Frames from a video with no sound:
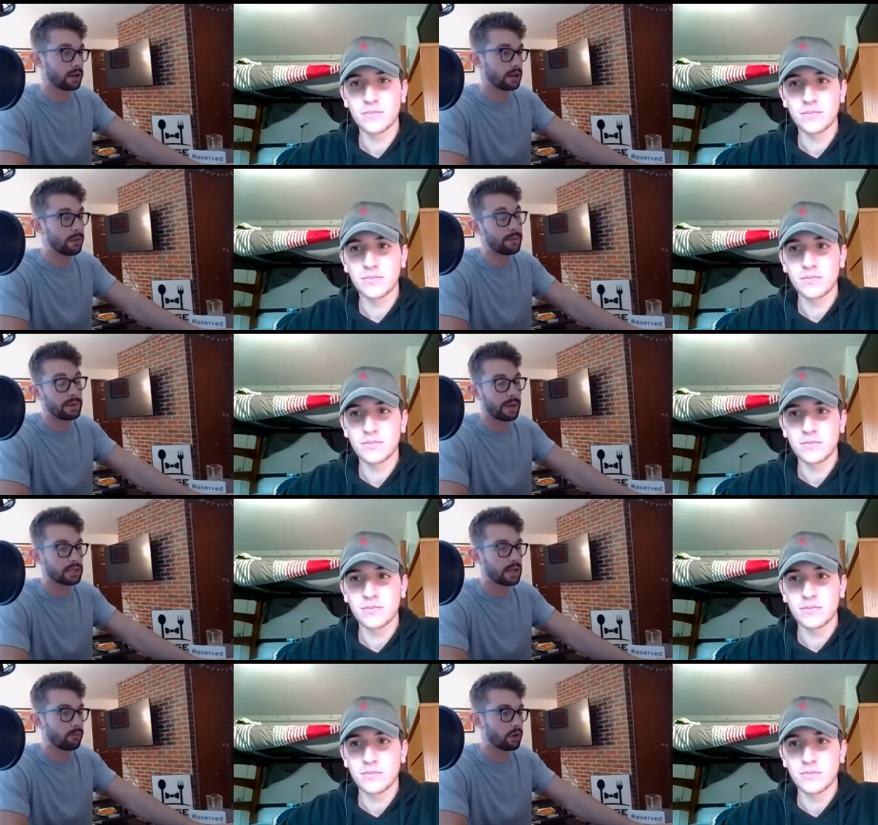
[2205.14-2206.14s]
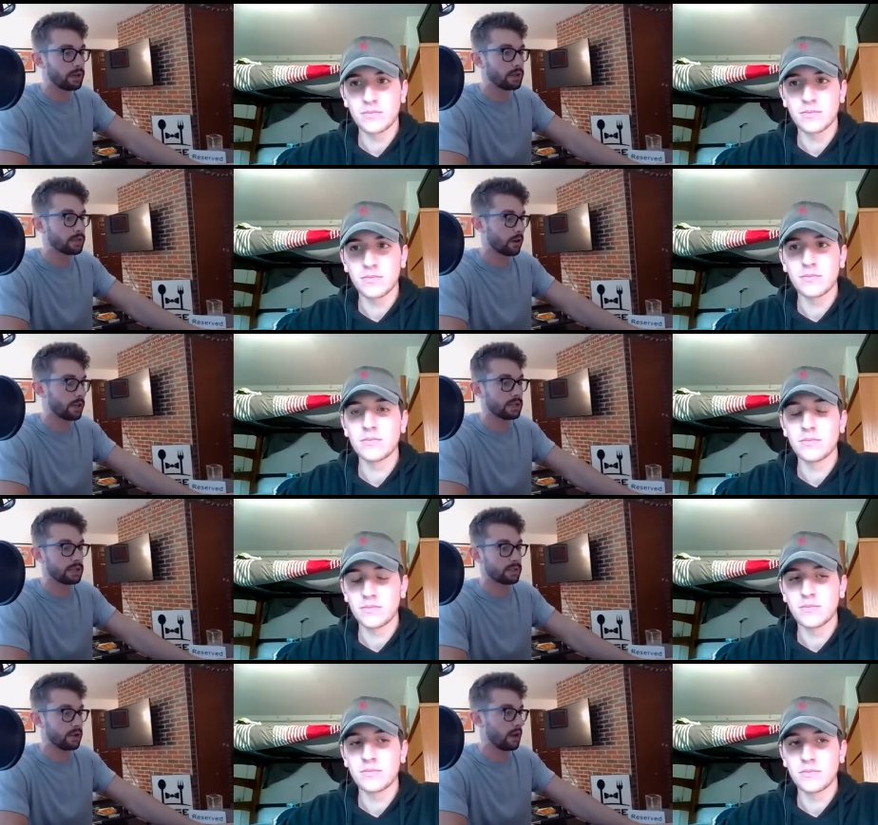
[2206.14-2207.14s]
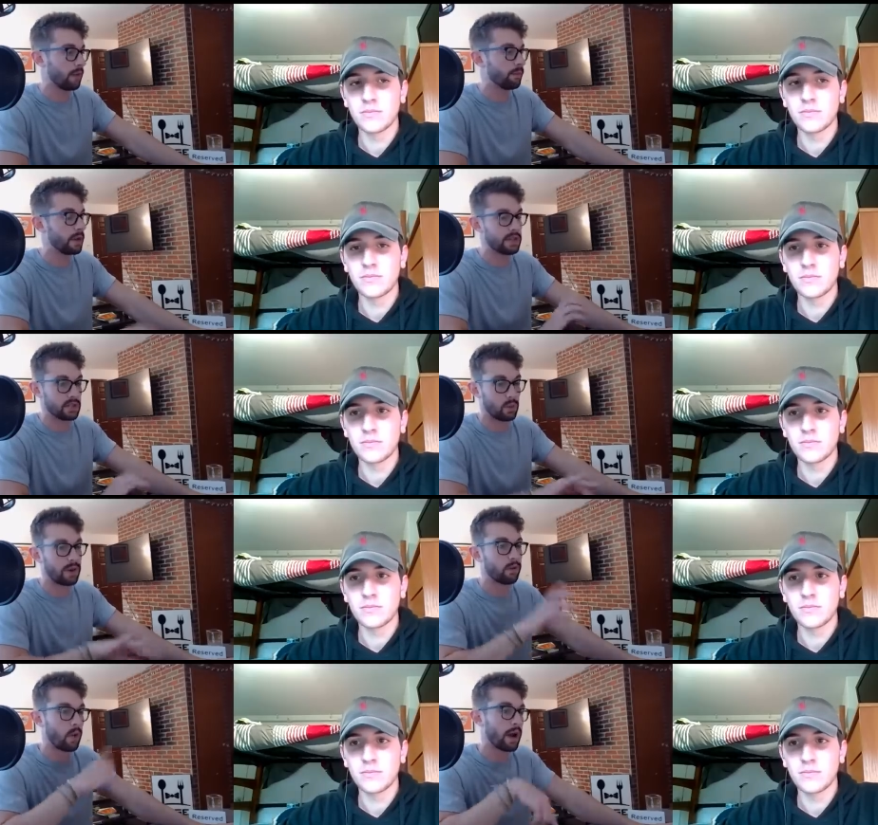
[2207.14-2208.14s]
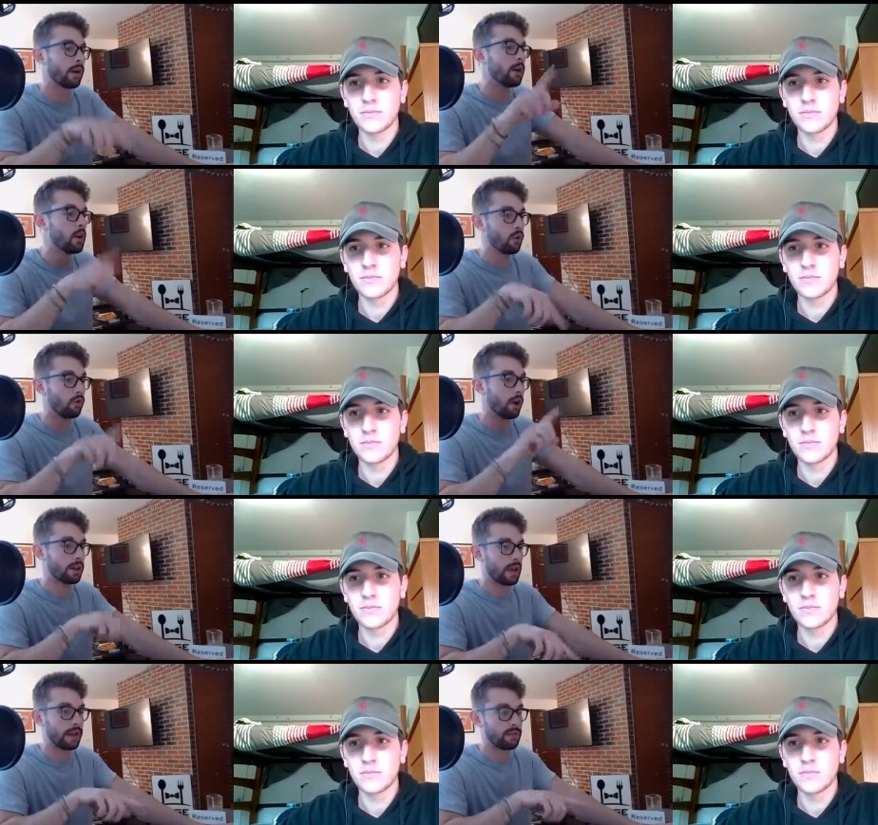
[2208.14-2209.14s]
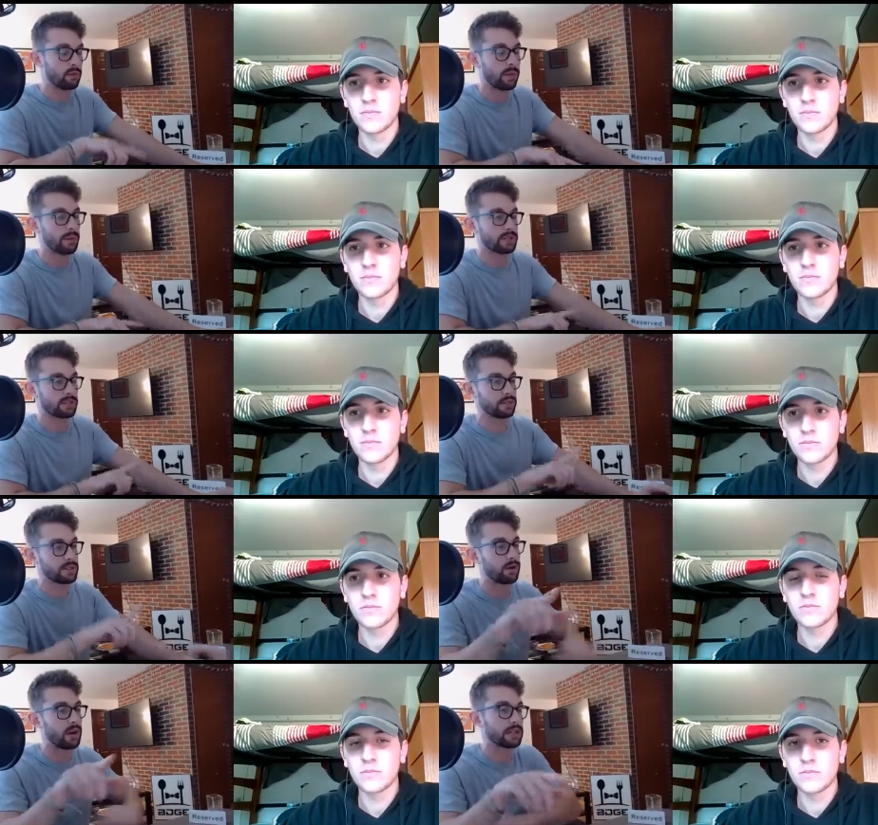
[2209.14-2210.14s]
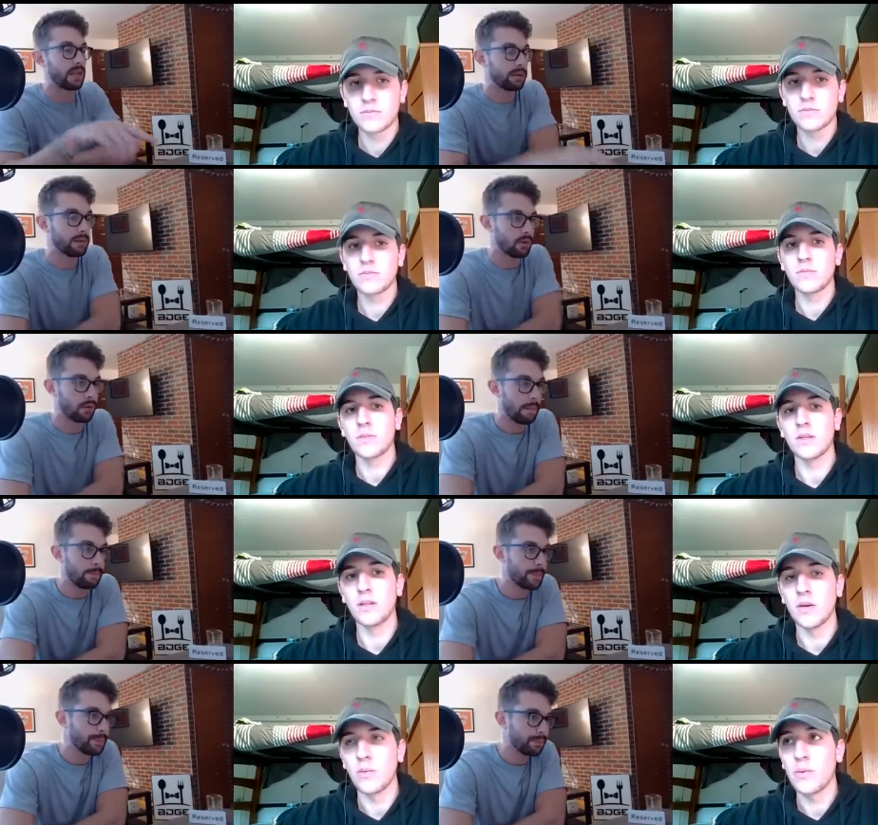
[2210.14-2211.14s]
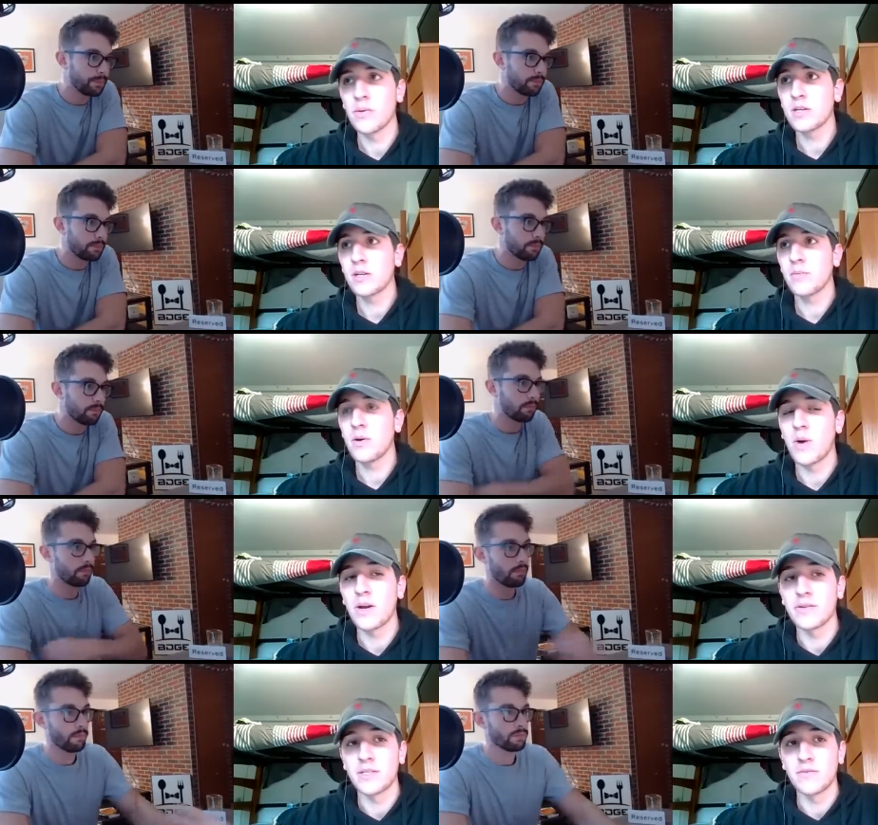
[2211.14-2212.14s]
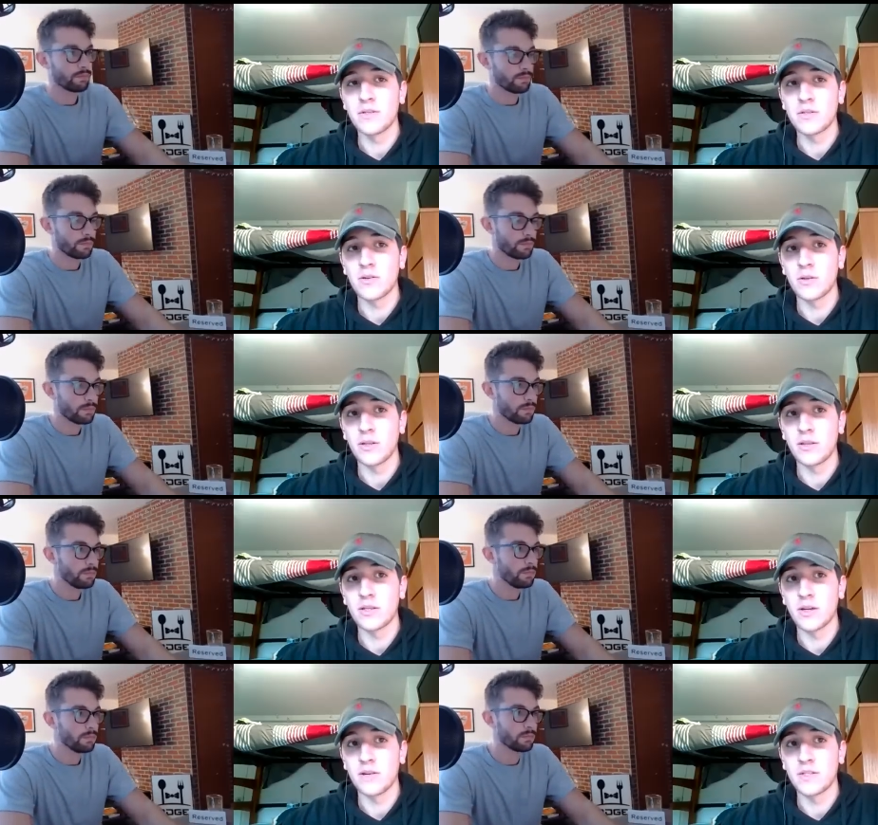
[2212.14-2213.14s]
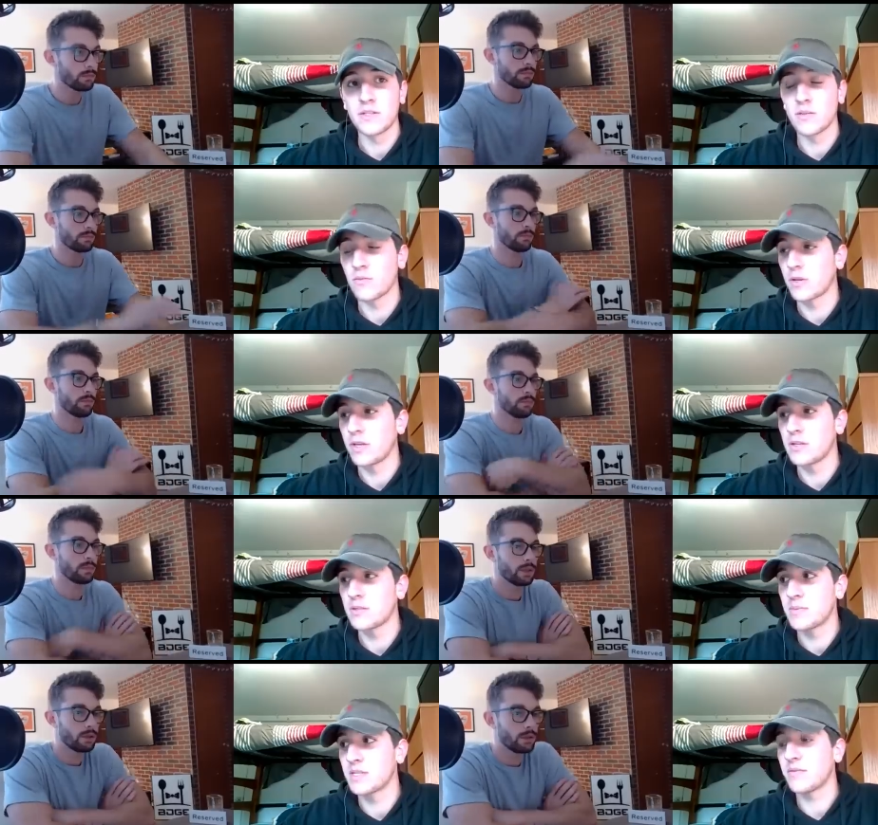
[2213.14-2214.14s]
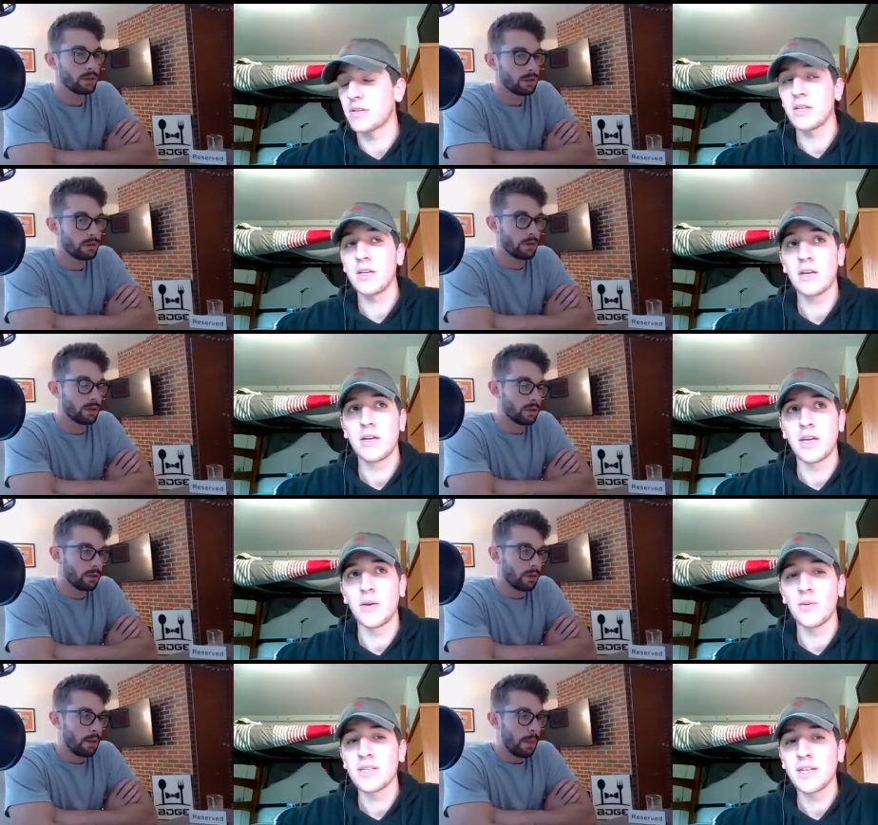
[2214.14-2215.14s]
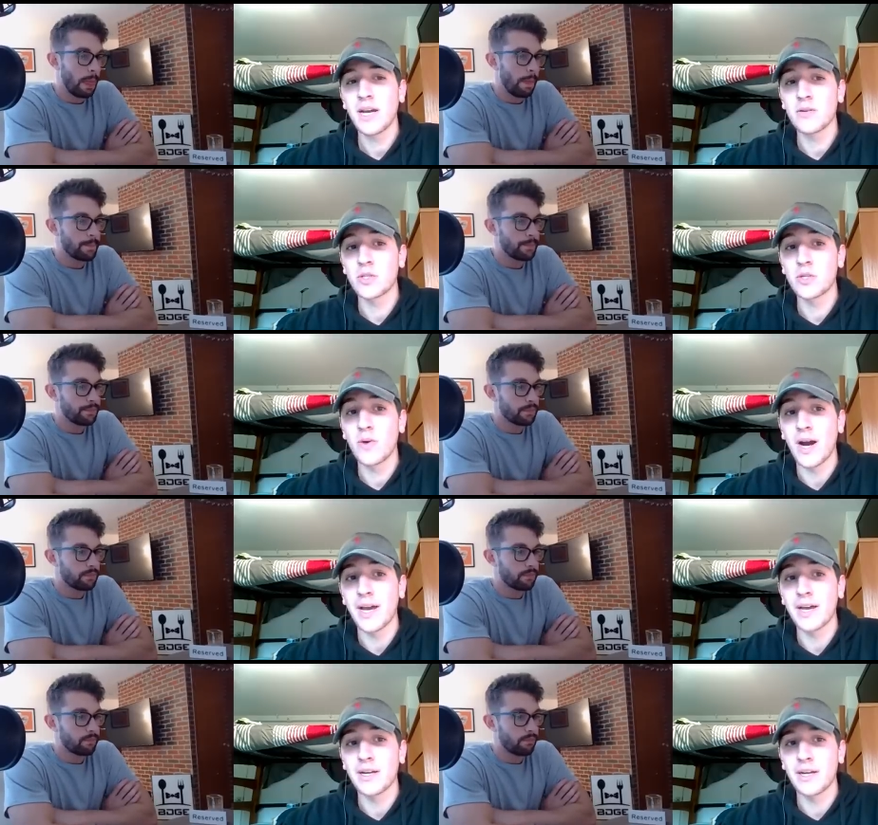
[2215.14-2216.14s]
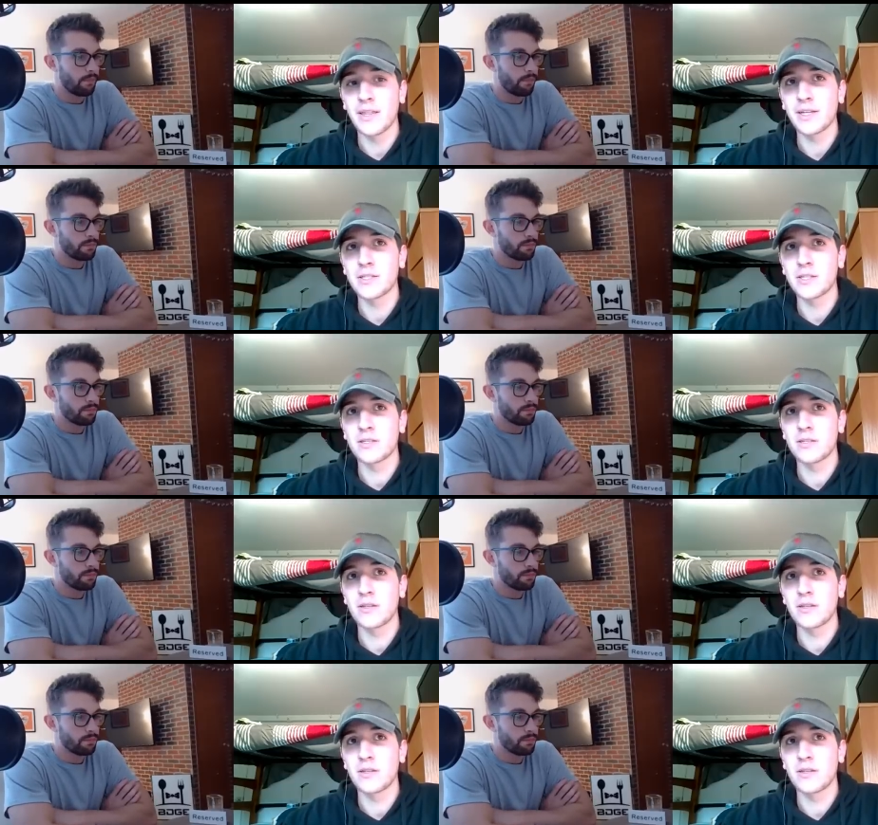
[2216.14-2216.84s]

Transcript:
Speaker 1: He might be my top rookie target this um, in this waiver wire run that I think will probably su- surprise a lot of people.
Speaker 2: Yeah, when we were talking about wide receivers early this offseason, the rookies specifically, he wasn't the guy I was too high on. And I think it's just